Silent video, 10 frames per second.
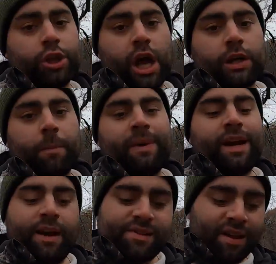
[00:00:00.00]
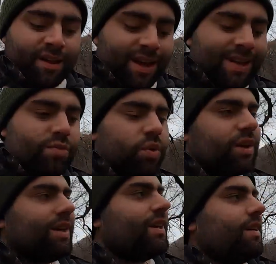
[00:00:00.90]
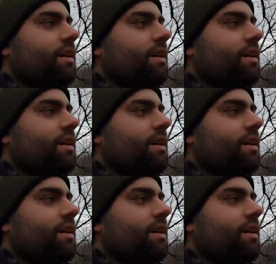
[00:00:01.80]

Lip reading: in luck, because it's really